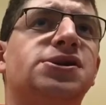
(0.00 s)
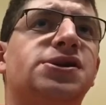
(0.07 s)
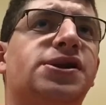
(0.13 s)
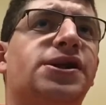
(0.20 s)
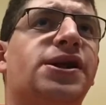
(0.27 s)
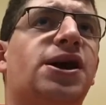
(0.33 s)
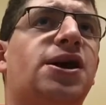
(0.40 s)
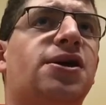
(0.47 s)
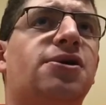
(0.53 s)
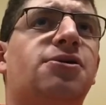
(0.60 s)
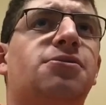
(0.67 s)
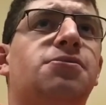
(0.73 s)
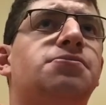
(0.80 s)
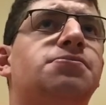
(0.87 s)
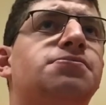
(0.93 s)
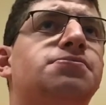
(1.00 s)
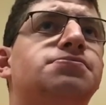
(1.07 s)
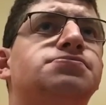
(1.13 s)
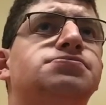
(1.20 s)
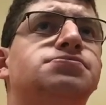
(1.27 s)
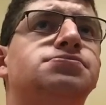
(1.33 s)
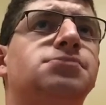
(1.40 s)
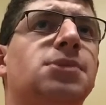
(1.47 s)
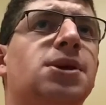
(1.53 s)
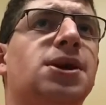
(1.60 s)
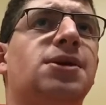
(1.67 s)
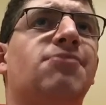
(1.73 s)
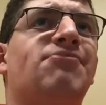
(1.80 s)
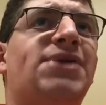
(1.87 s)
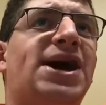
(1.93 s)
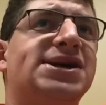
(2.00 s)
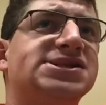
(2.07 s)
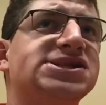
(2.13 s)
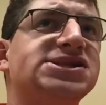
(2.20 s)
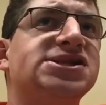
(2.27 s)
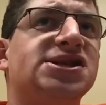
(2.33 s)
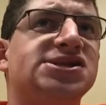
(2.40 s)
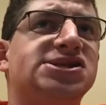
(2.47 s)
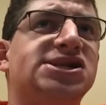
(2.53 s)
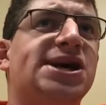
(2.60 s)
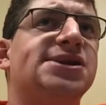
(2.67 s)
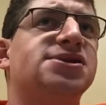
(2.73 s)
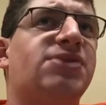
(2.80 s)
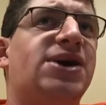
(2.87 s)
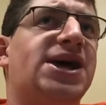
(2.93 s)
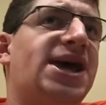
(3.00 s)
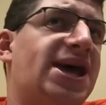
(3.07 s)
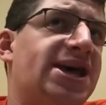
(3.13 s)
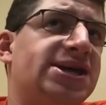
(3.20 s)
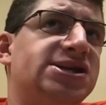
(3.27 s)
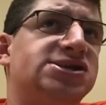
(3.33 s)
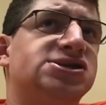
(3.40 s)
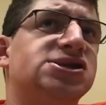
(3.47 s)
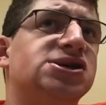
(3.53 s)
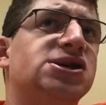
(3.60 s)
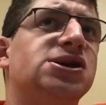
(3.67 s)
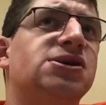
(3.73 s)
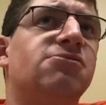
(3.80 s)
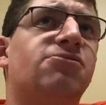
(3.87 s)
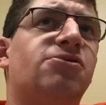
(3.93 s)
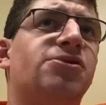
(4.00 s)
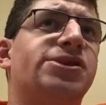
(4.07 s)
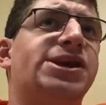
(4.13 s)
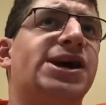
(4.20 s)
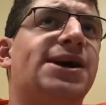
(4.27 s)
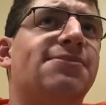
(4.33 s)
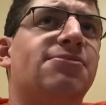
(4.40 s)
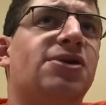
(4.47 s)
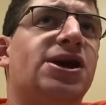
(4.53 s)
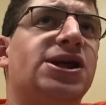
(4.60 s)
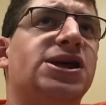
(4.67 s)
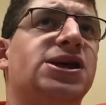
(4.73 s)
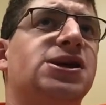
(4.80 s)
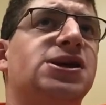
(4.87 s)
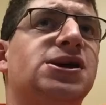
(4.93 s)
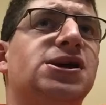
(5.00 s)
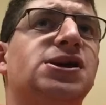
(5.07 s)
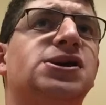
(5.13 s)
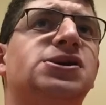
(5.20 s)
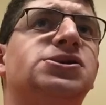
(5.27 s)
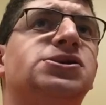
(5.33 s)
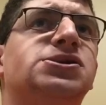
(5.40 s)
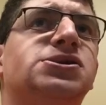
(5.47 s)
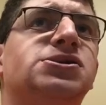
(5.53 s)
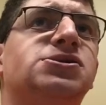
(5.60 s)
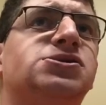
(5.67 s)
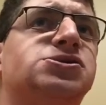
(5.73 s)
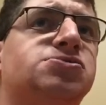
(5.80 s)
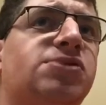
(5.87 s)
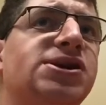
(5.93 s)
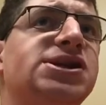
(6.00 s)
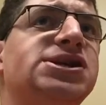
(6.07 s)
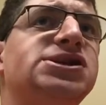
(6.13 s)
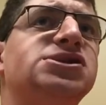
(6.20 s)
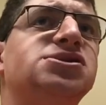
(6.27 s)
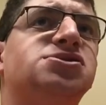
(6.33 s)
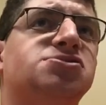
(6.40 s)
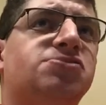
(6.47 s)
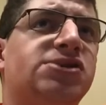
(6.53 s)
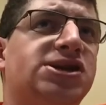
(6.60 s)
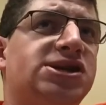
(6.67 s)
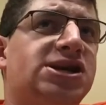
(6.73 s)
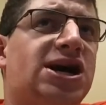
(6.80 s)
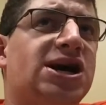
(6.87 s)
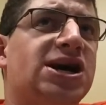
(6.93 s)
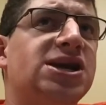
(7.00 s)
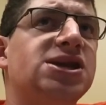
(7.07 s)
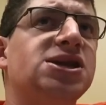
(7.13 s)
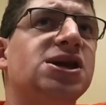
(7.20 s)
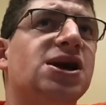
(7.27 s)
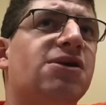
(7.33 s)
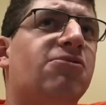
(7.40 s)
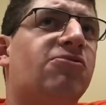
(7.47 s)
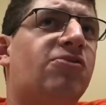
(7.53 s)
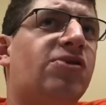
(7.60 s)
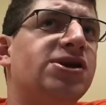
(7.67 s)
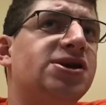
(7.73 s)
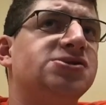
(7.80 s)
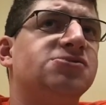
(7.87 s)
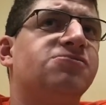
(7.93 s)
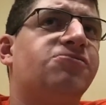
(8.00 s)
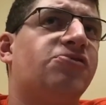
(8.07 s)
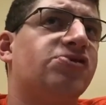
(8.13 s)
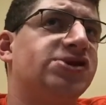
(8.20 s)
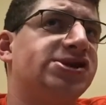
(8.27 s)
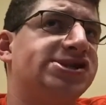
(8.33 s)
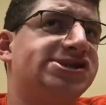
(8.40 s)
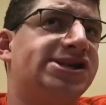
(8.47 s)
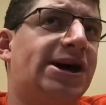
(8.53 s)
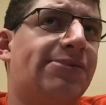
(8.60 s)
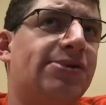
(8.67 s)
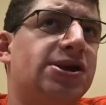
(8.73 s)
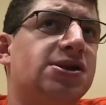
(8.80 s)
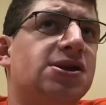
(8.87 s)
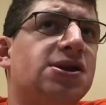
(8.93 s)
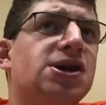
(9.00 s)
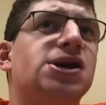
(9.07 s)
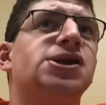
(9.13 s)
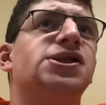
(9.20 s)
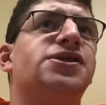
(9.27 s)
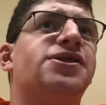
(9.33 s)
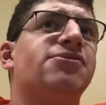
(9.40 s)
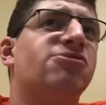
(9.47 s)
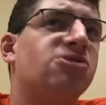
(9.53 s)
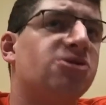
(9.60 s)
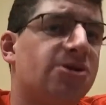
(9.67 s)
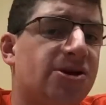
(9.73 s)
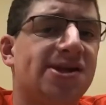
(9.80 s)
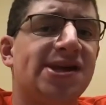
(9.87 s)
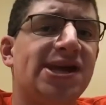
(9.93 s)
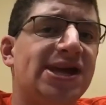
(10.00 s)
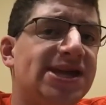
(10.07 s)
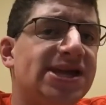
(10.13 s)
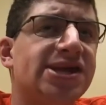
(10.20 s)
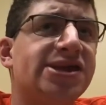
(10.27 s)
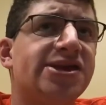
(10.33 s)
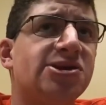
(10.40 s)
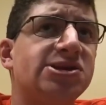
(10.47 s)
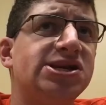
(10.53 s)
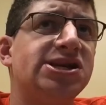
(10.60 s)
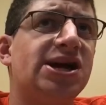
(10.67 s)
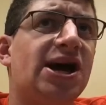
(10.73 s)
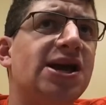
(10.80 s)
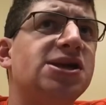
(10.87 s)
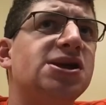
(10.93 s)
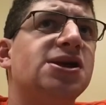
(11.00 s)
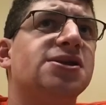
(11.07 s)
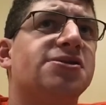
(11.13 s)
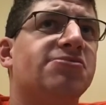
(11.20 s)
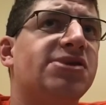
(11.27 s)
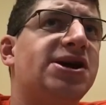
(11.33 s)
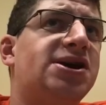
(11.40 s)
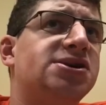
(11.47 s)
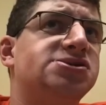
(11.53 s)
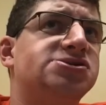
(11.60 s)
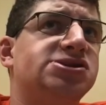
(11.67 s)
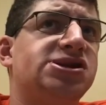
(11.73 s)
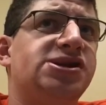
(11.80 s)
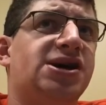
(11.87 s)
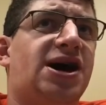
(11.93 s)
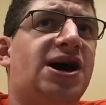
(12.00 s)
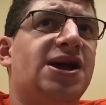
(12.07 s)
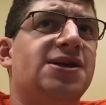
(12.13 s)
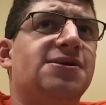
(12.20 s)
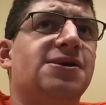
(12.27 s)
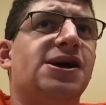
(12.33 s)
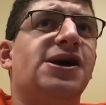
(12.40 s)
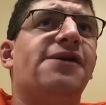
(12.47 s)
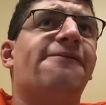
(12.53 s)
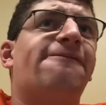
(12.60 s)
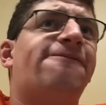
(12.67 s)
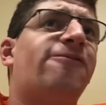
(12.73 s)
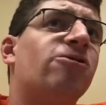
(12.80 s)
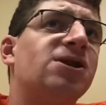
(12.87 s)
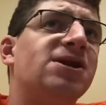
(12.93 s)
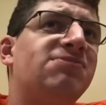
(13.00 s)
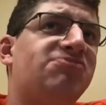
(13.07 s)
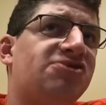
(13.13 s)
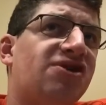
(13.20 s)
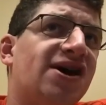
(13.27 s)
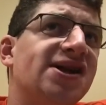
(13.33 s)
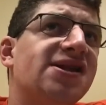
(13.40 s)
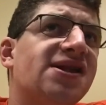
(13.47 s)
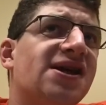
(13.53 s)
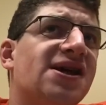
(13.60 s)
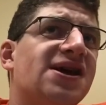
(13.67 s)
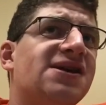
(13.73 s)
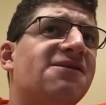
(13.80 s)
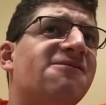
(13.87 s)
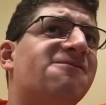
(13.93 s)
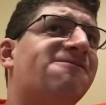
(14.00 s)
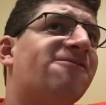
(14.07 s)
passing touchdowns by age for Tom Brady: 20 to 29, 147. 30 to 39, 309. 40 plus, 44. He ranks first